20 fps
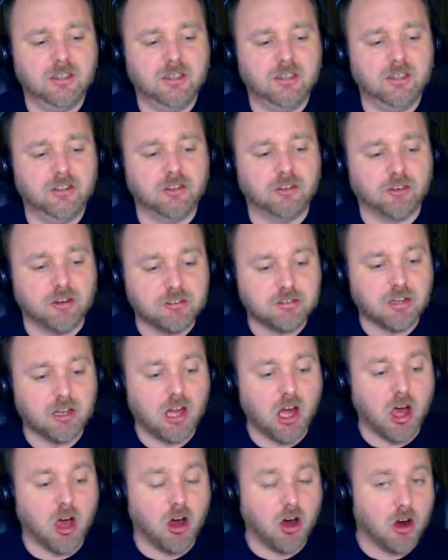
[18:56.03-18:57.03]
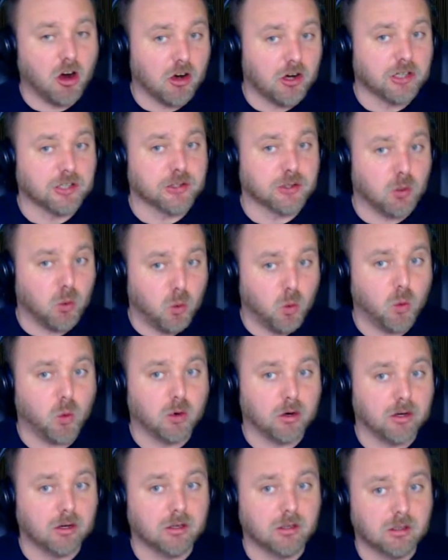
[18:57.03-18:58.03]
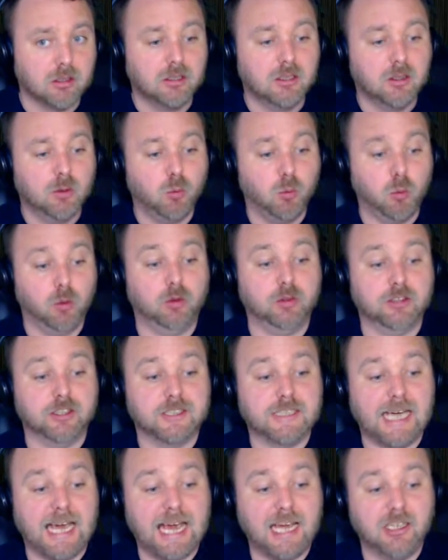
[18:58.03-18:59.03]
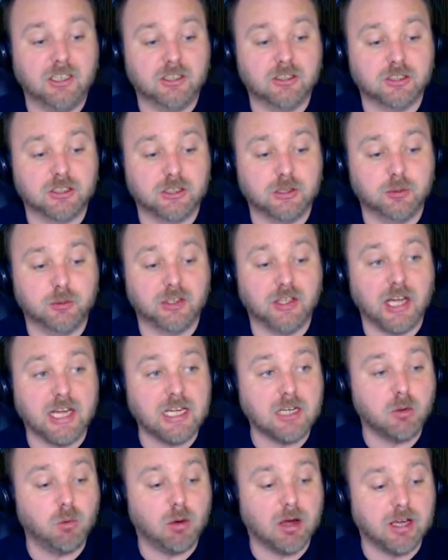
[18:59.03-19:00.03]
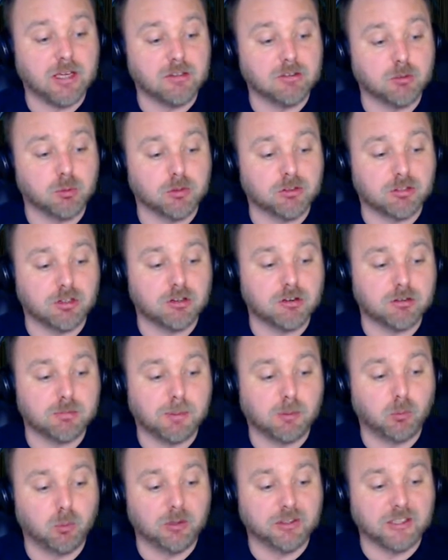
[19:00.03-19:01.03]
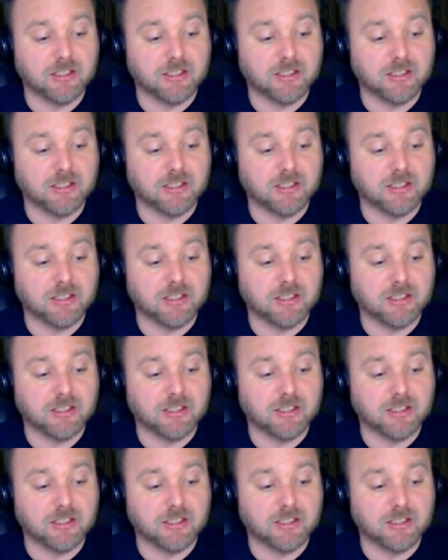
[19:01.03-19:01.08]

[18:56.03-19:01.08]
There is a lot of hardcore World of Tankers, though, and likewise, what's interesting about World of